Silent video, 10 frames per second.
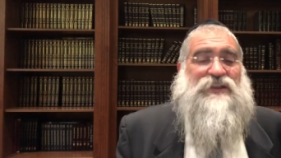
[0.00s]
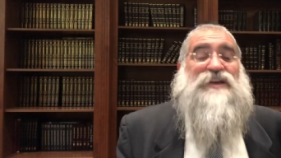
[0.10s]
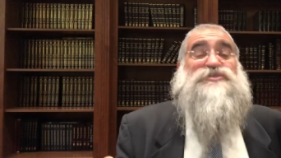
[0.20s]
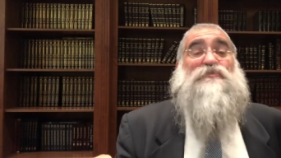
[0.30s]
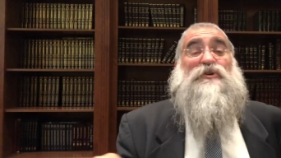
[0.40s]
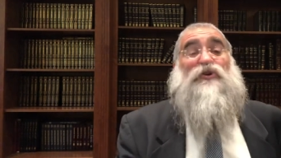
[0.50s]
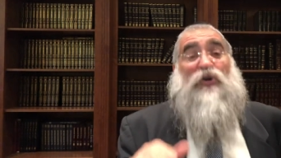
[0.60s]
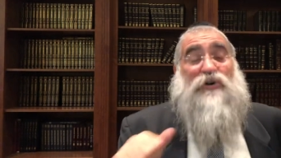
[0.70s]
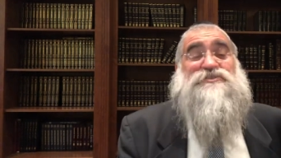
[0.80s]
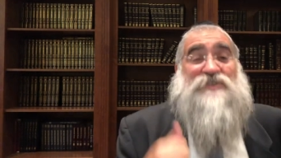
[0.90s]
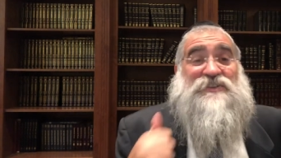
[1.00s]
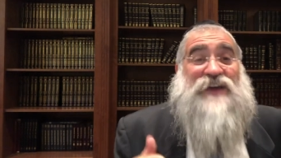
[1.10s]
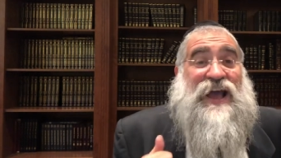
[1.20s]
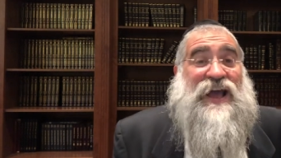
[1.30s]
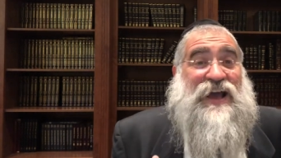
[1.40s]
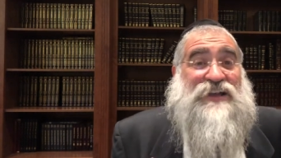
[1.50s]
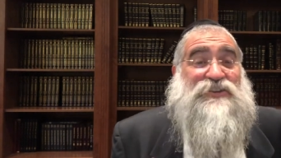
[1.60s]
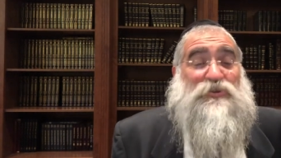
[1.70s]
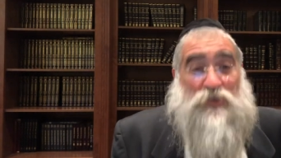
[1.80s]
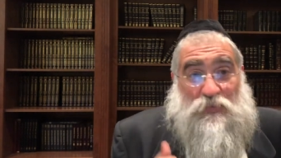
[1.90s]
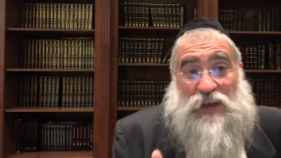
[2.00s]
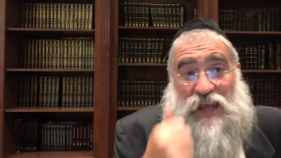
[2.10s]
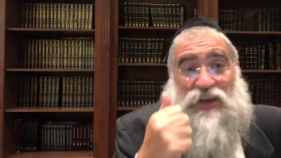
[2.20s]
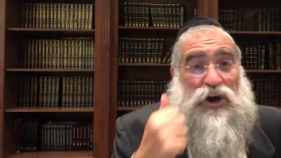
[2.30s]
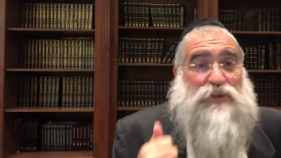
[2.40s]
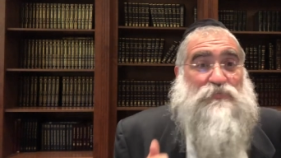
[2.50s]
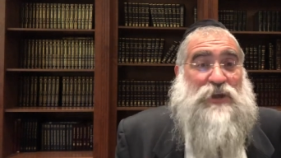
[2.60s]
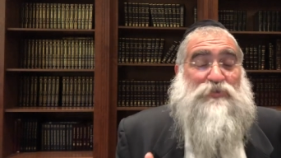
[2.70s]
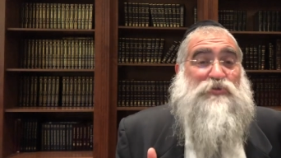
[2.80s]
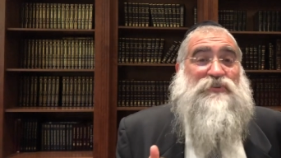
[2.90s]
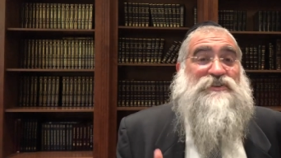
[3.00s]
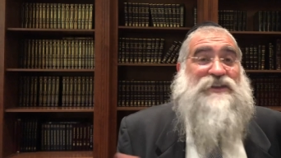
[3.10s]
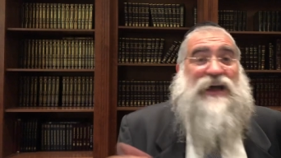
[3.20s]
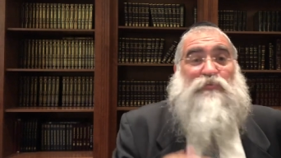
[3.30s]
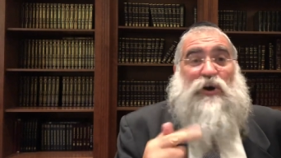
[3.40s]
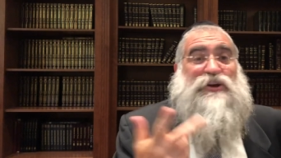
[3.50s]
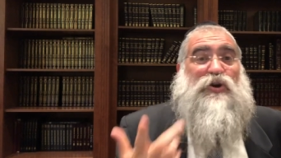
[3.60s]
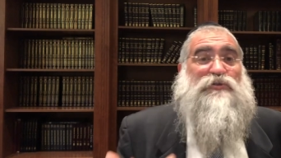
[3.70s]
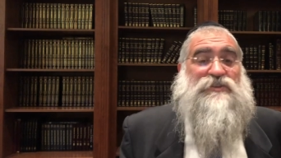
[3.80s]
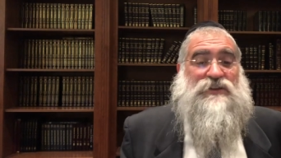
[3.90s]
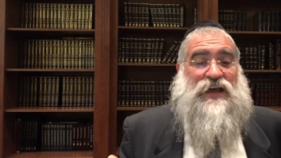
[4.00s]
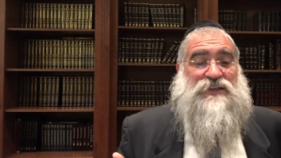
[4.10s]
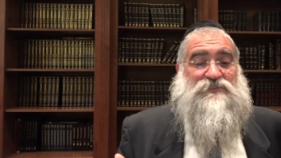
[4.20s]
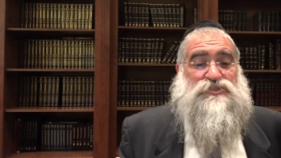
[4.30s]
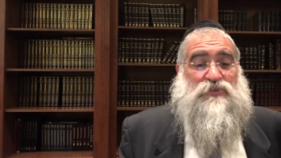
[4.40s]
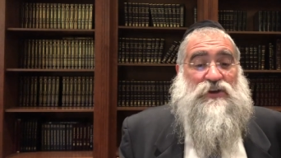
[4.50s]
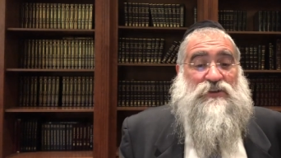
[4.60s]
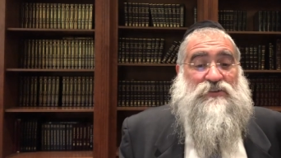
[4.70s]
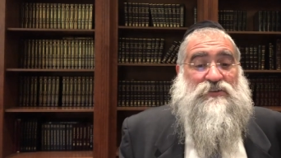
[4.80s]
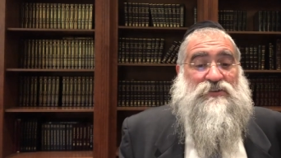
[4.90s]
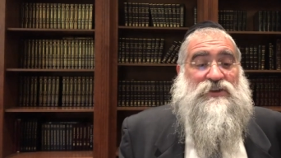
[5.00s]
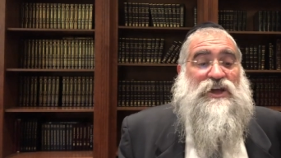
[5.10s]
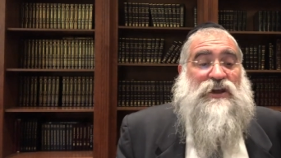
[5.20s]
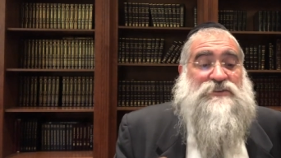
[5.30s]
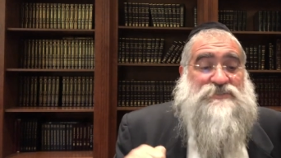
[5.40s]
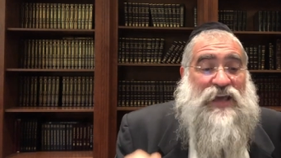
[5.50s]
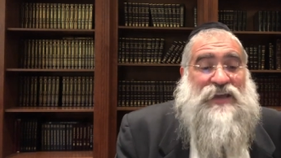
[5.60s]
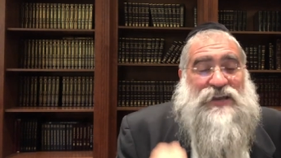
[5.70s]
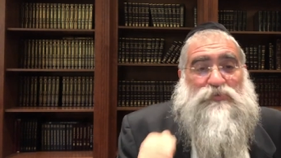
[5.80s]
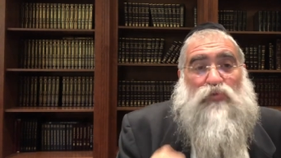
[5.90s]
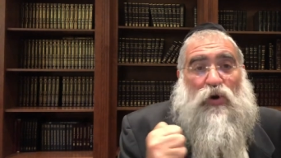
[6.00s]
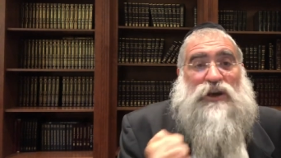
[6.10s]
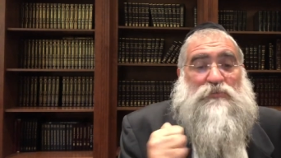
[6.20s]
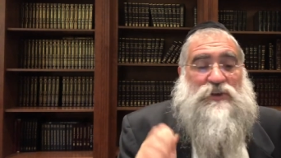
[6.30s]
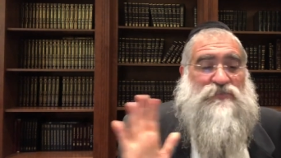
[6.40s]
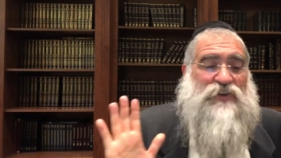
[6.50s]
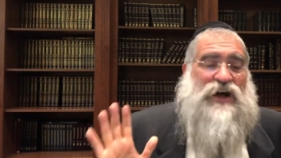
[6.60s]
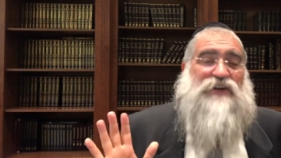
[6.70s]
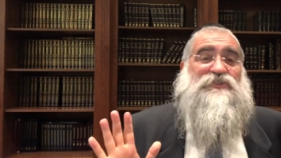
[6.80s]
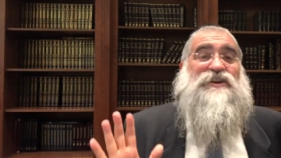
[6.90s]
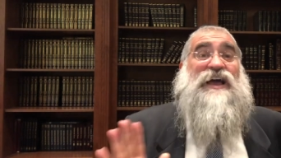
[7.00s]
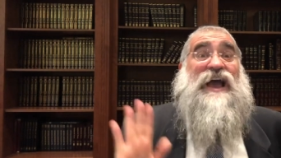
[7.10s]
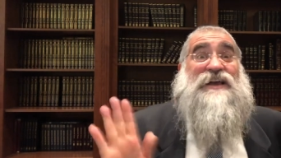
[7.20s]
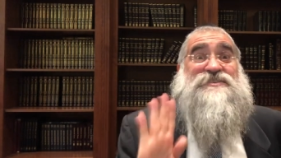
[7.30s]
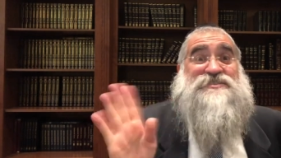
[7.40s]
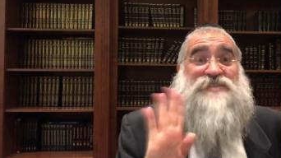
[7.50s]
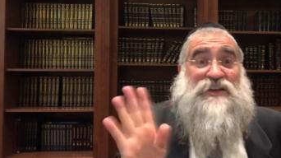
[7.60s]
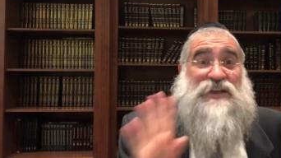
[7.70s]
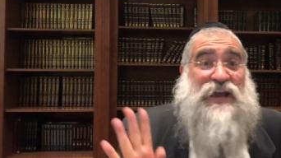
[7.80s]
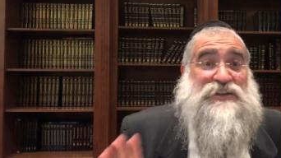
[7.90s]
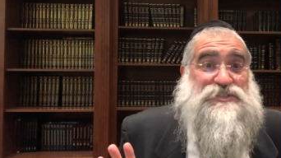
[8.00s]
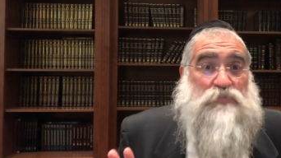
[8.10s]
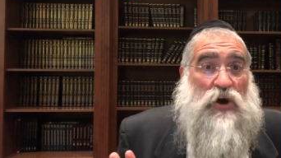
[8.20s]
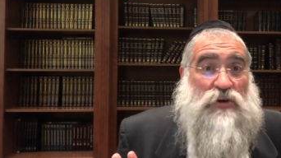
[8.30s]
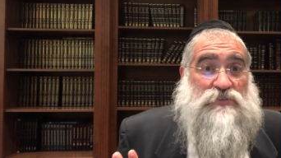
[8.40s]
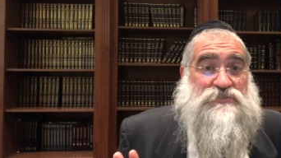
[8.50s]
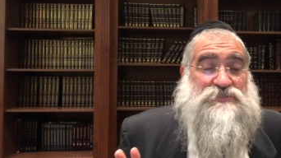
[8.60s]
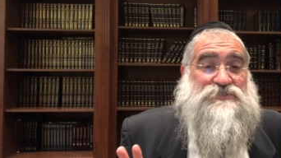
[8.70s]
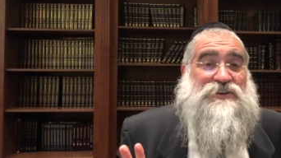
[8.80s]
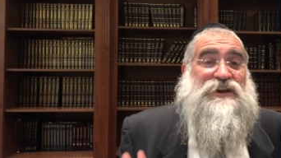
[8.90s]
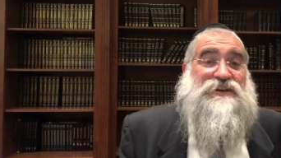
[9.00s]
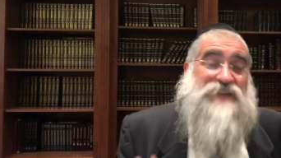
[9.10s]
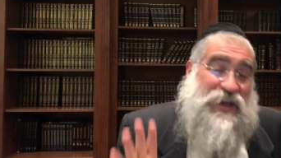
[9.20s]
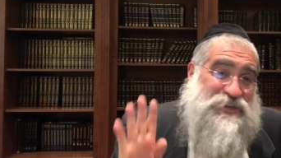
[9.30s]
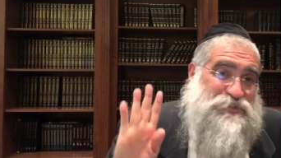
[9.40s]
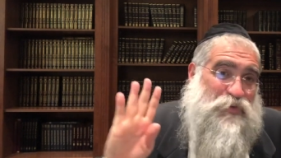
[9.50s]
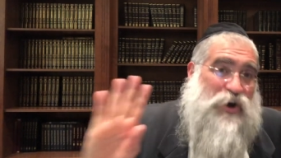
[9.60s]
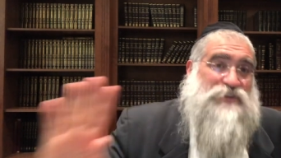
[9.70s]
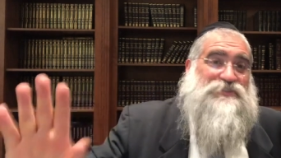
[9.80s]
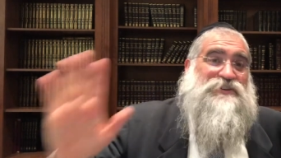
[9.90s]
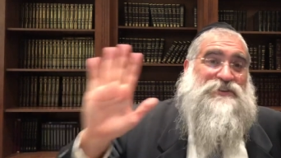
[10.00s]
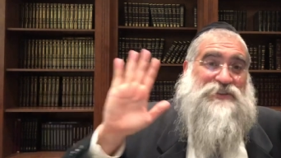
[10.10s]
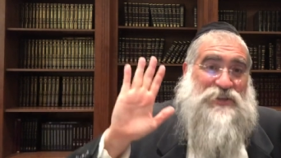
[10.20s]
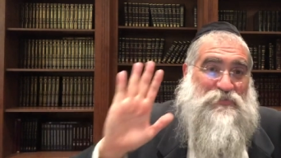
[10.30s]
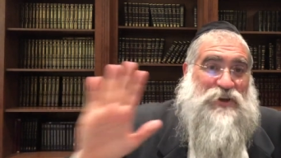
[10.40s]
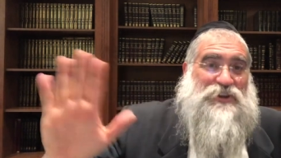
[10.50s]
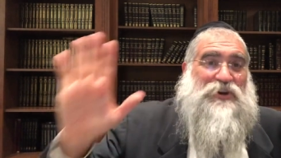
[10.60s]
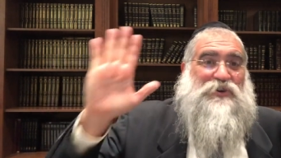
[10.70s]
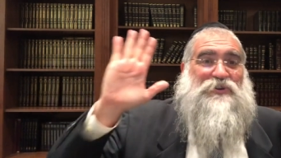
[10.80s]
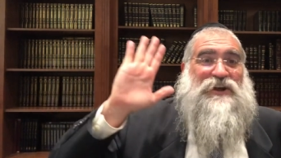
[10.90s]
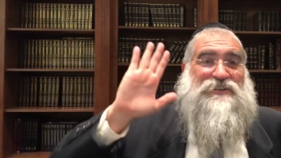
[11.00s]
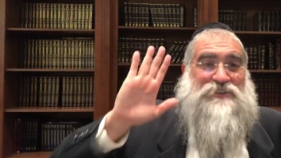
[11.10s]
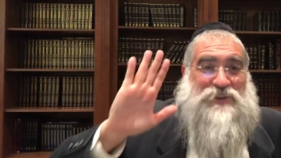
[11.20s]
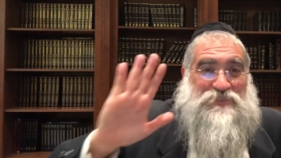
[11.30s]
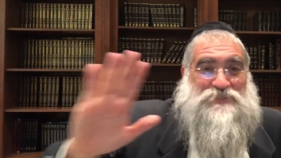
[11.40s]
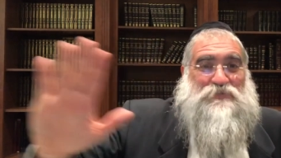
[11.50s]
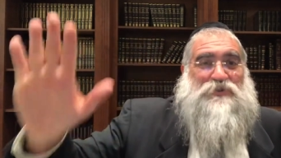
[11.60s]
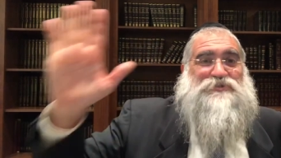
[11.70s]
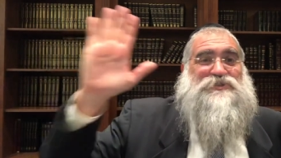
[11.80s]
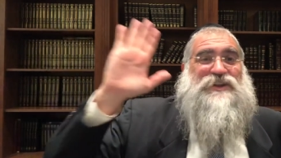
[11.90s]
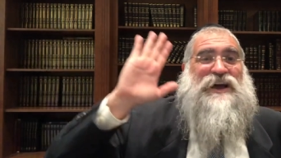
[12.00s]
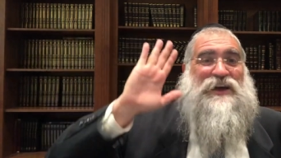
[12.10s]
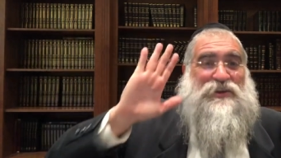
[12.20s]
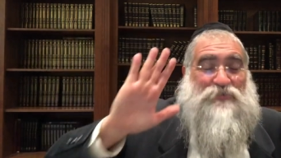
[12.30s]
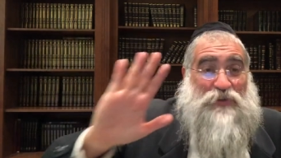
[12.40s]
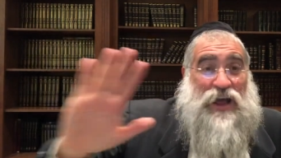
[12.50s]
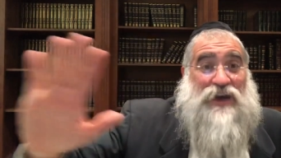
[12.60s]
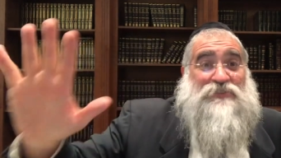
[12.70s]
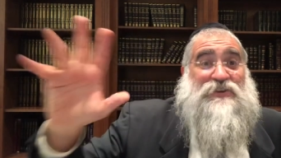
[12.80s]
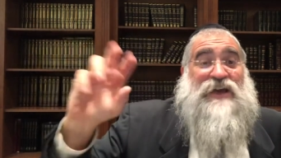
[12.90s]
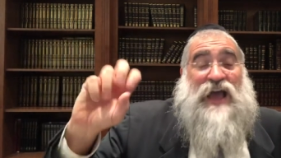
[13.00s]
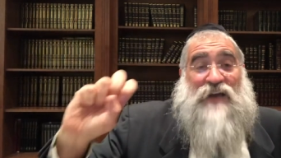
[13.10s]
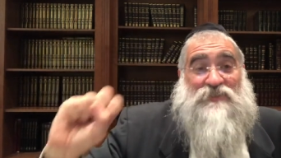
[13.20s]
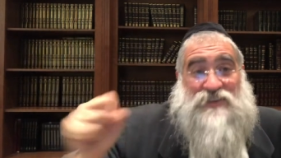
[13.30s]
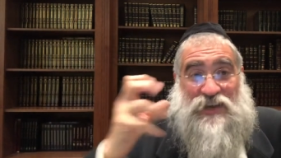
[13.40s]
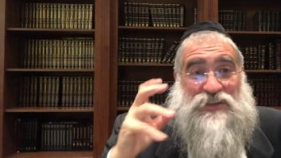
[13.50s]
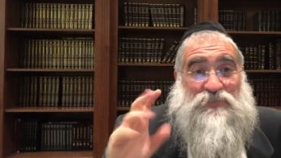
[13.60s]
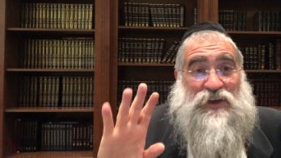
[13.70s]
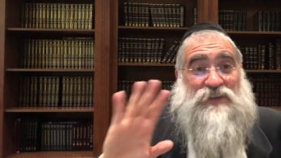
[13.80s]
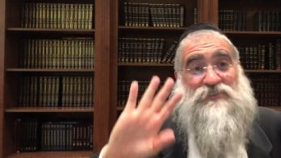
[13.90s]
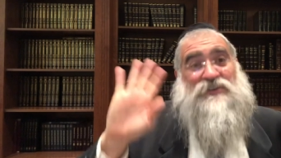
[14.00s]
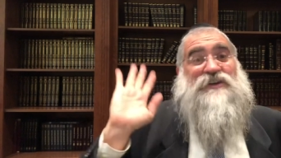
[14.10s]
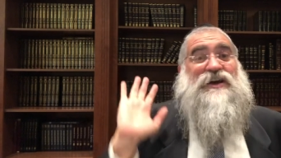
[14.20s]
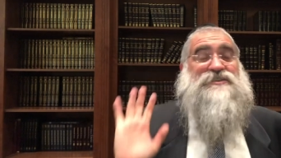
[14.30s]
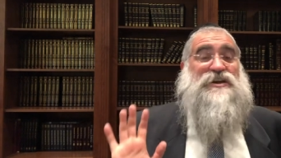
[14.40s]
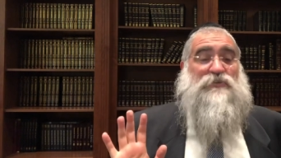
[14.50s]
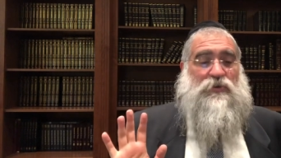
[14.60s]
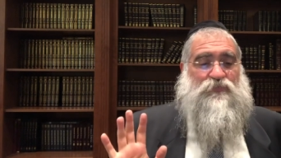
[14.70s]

So because of that, Bnei Gad and Reuven did not want to go into the land of Israel because they didn't want to be involved in stealing any sparks. They just wanted, leave me alone, I'll live a spiritual life without having to elevate, etc.